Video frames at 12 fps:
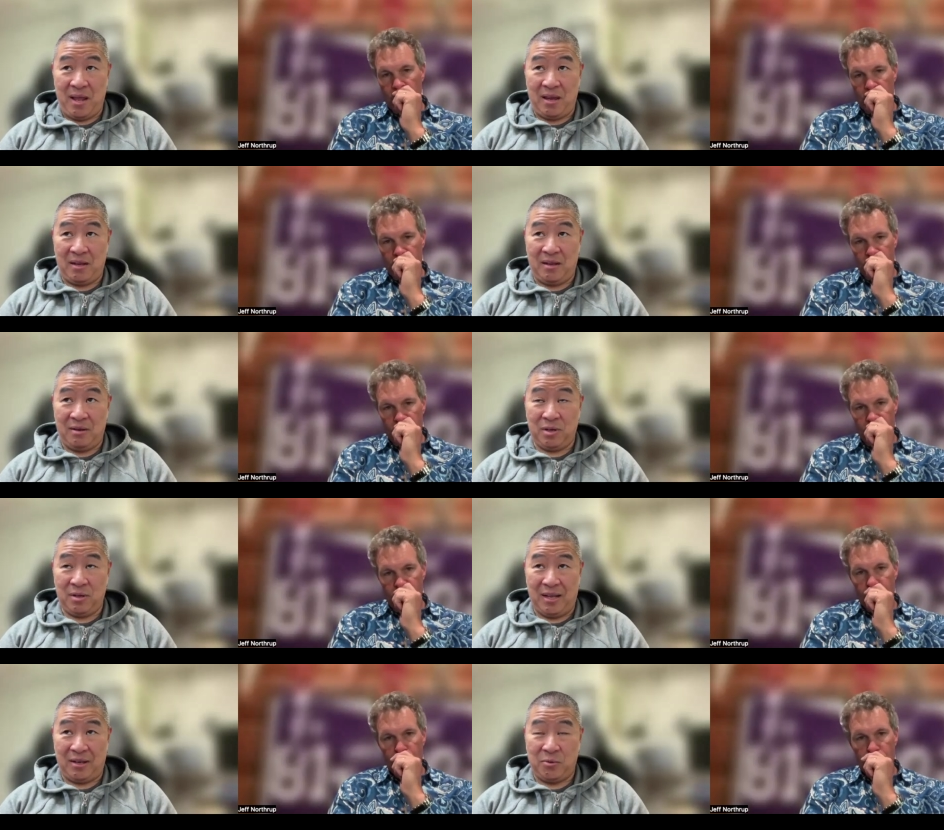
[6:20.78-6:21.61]
Speaker 1: in what,
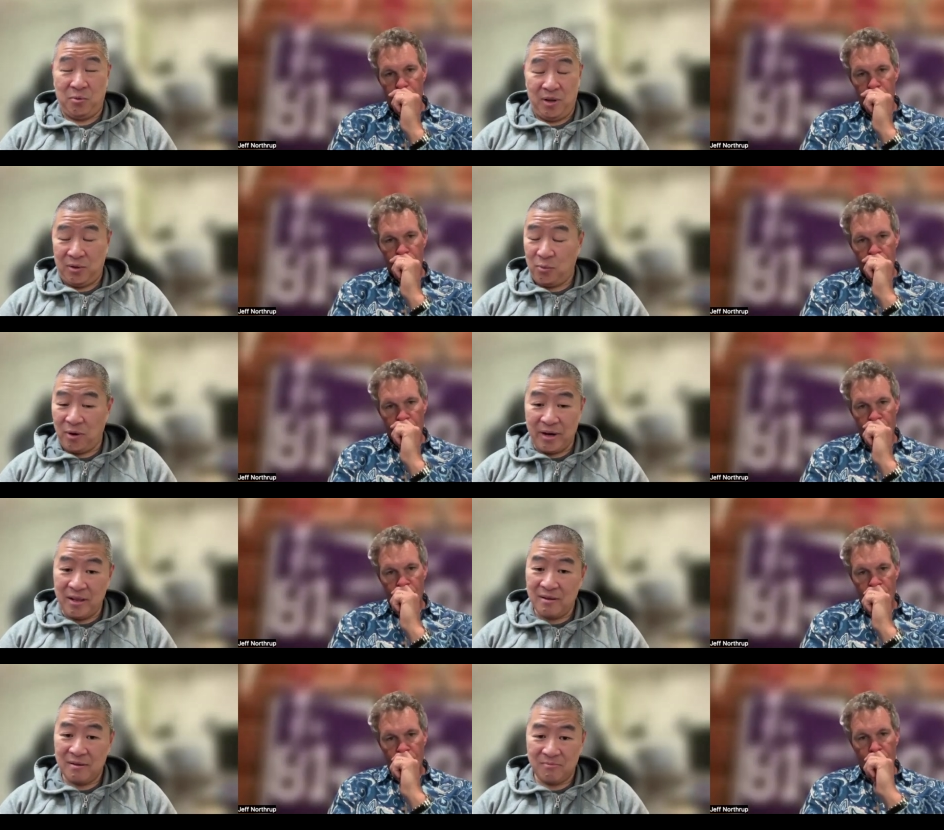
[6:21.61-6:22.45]
like
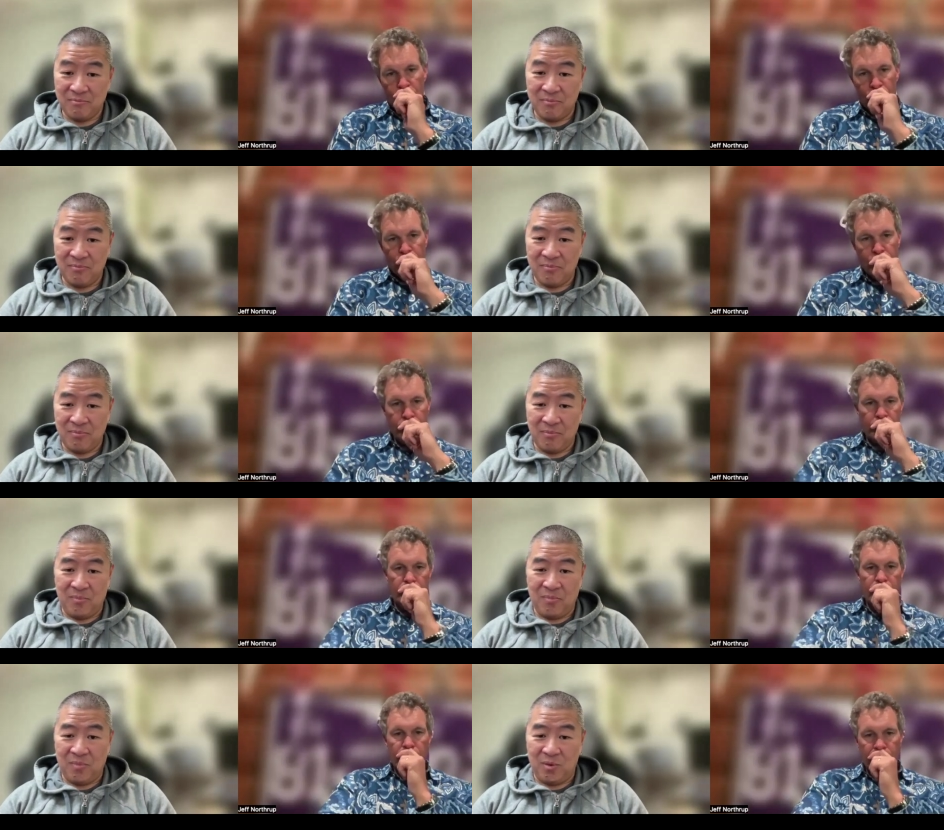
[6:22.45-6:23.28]
2020?
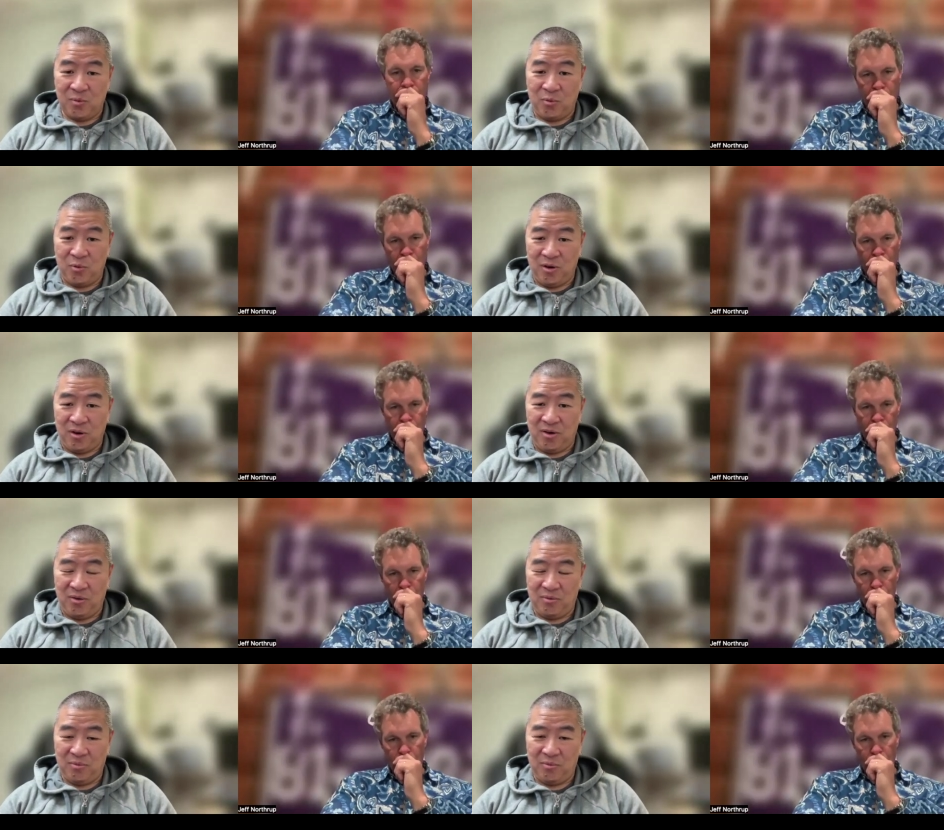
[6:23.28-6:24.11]
We're
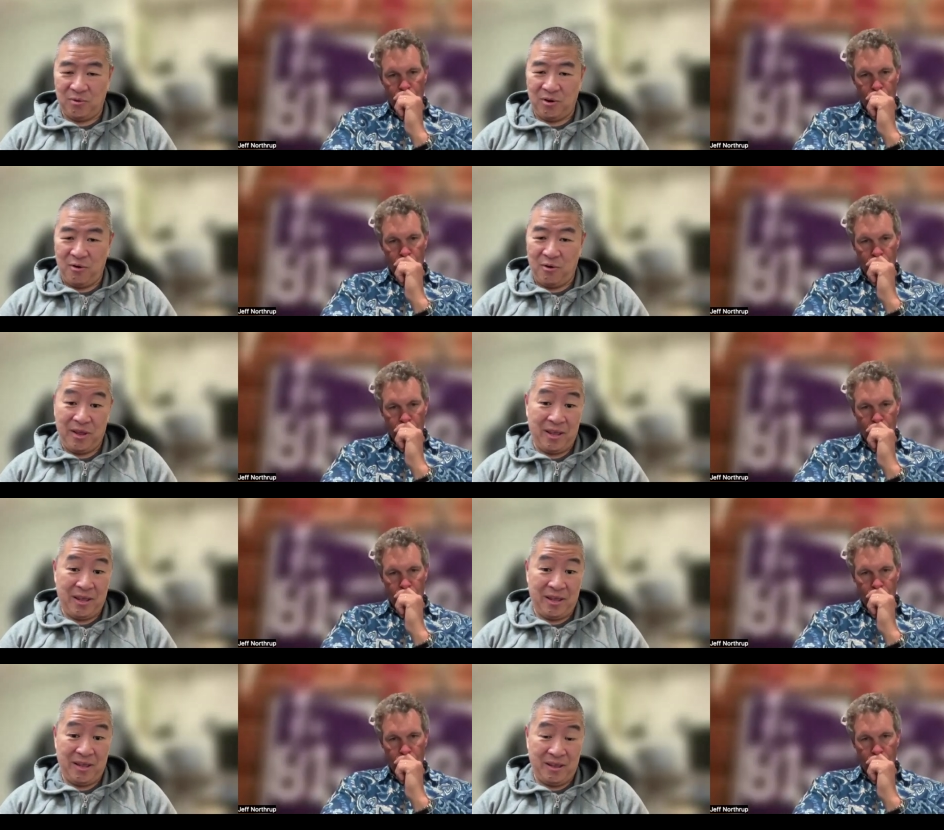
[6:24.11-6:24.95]
in we're
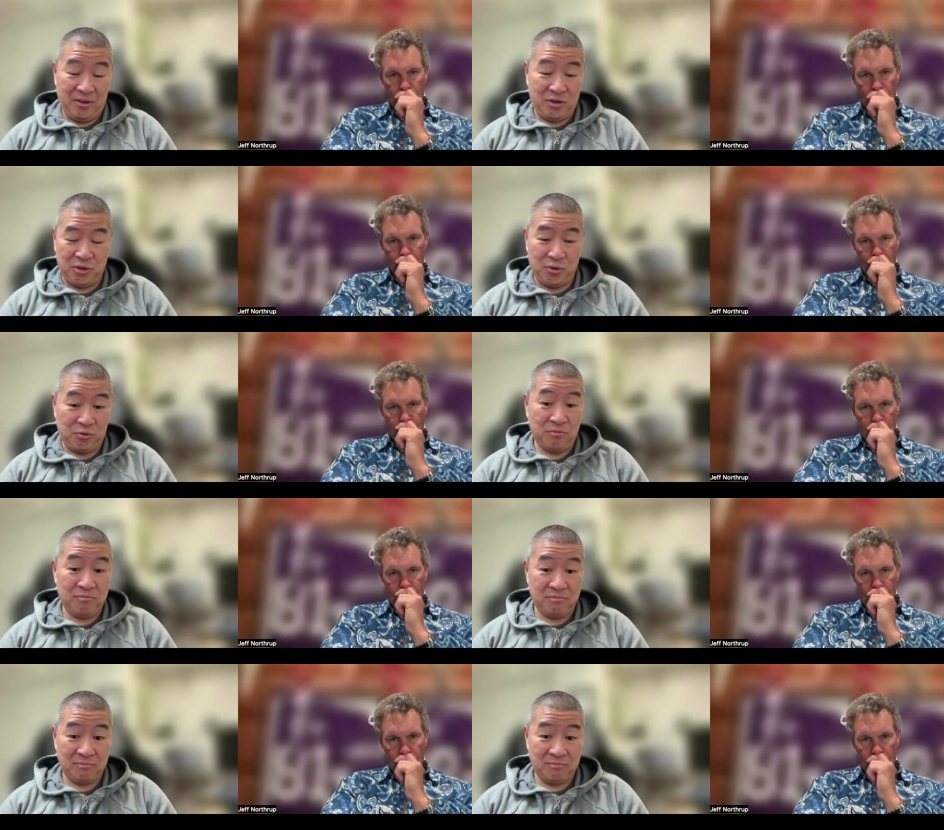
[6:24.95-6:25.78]
already in June
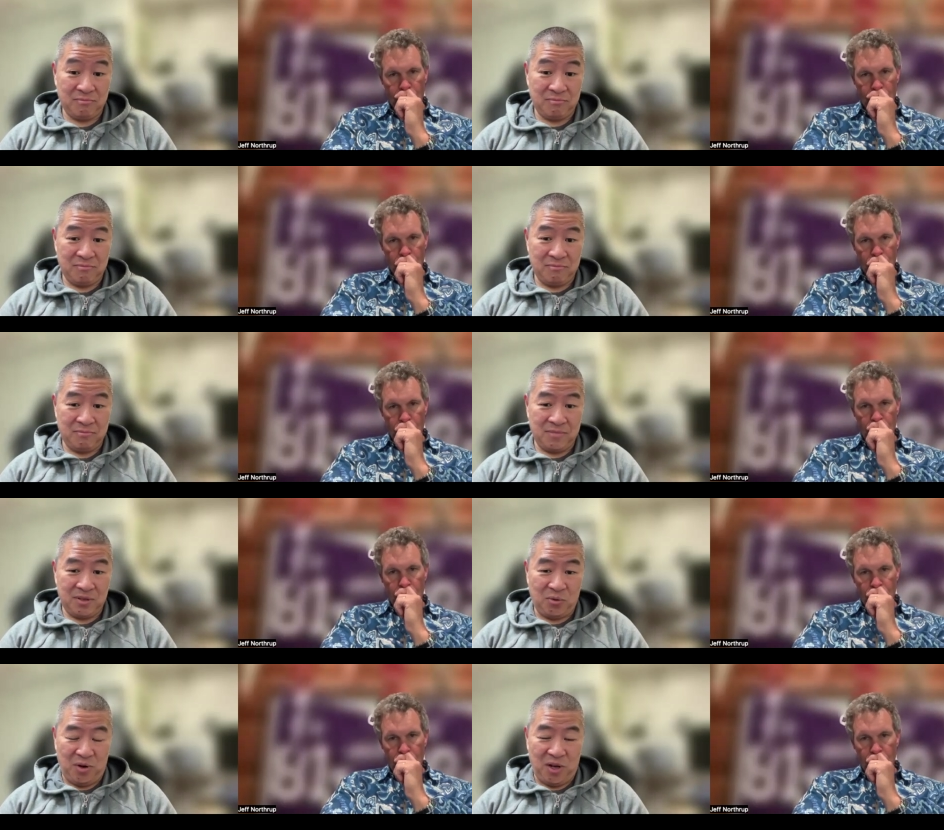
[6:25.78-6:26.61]

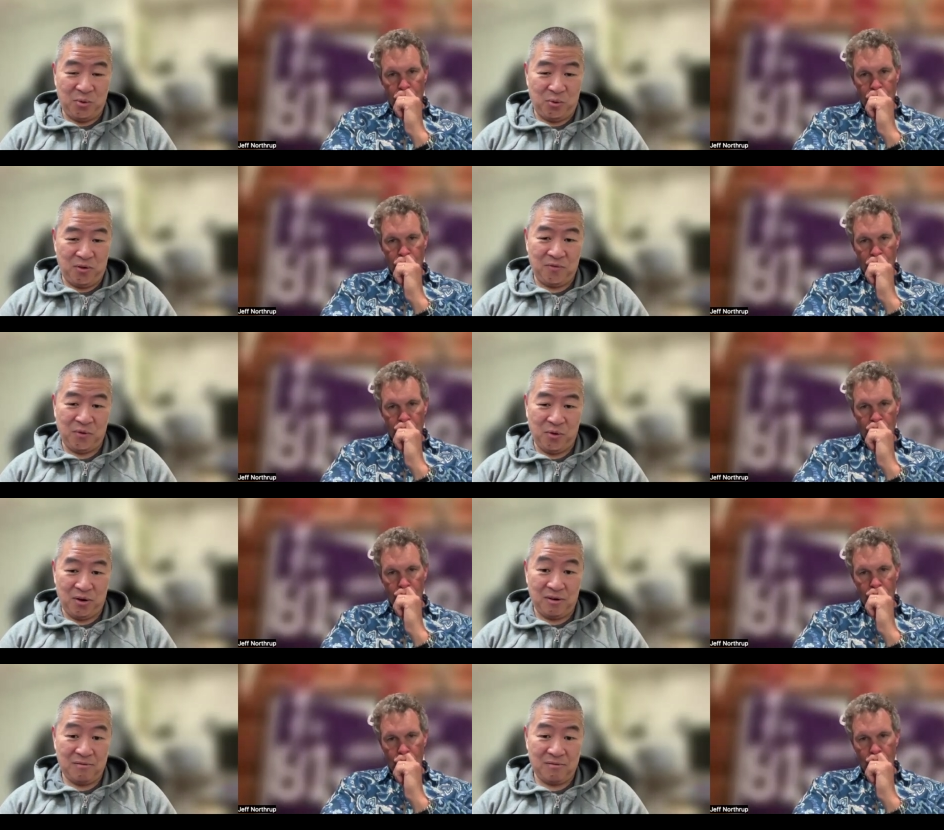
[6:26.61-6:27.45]

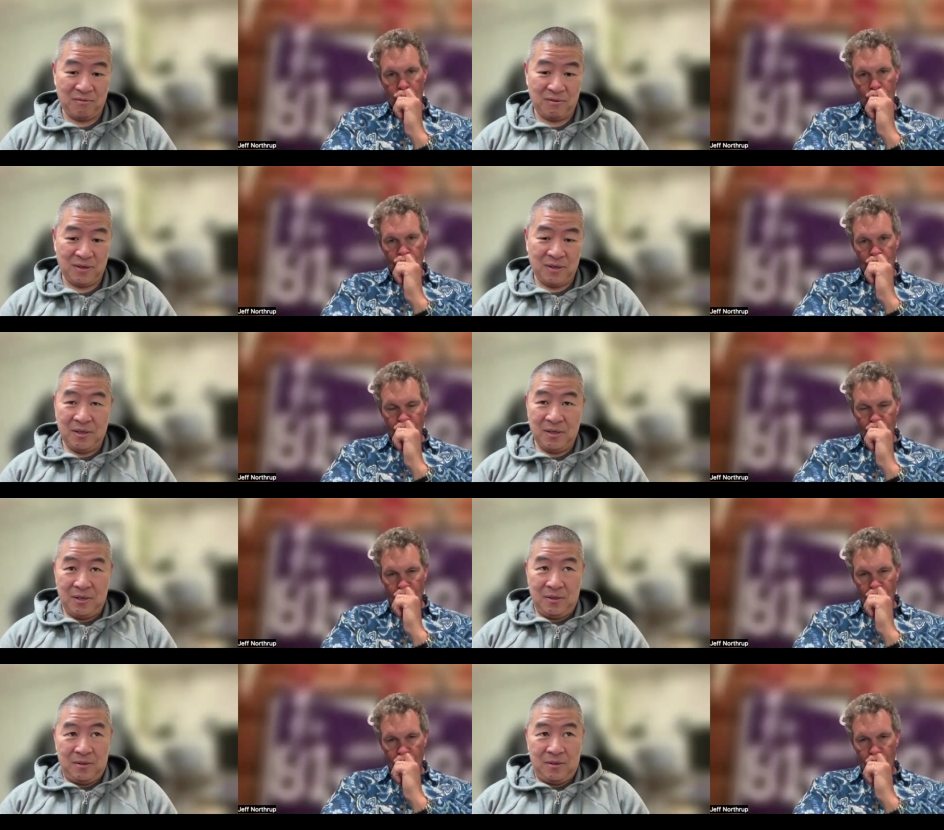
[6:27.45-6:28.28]
2024.
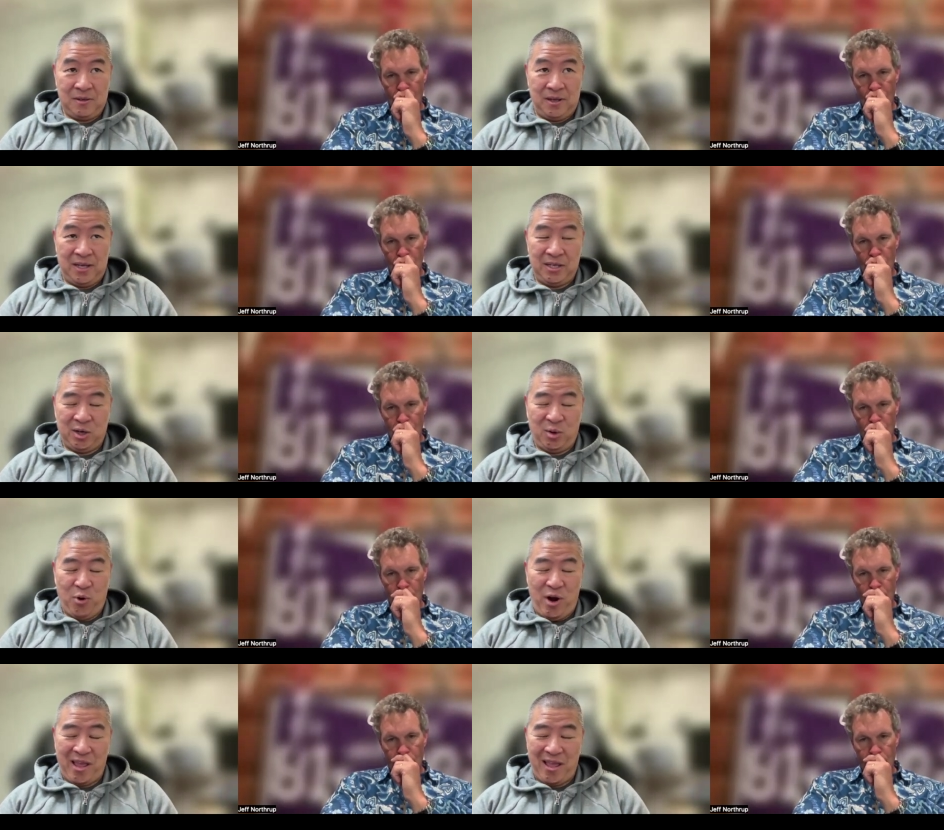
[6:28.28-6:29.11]
And
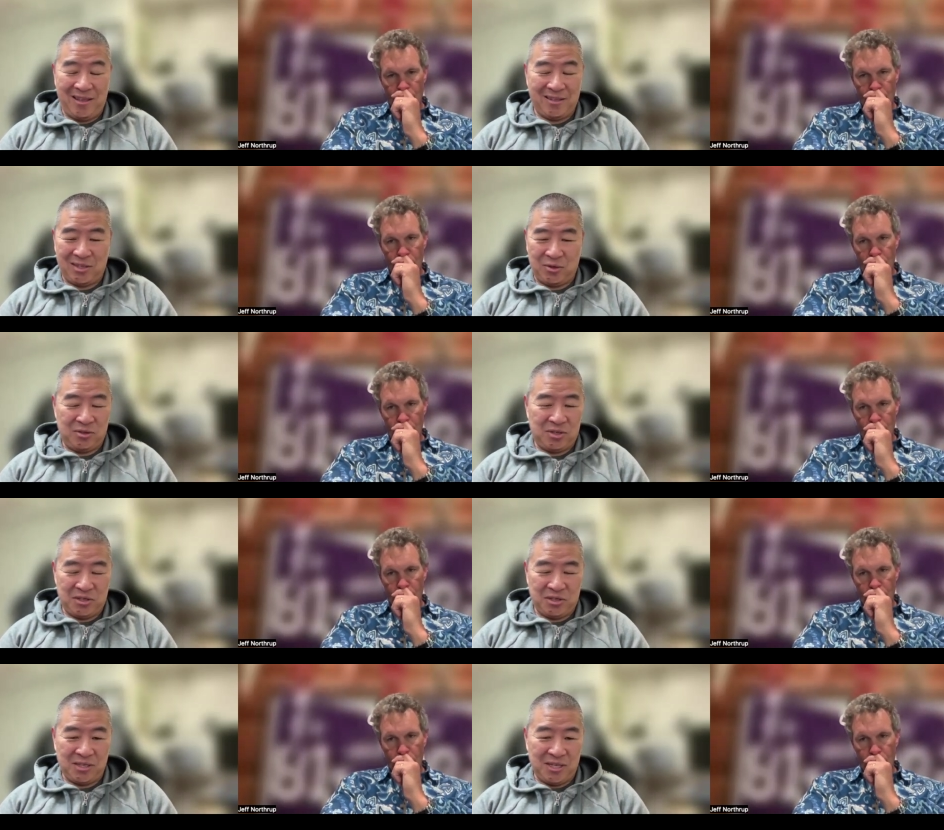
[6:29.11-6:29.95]
jailbreaking is still
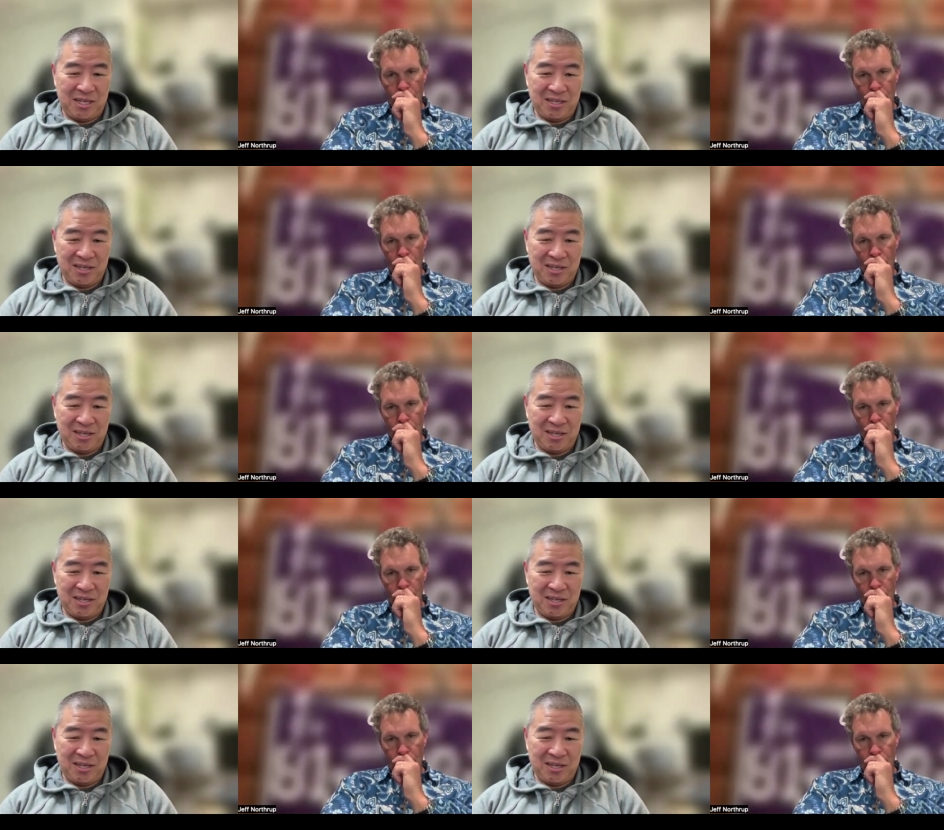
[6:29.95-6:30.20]
just as easy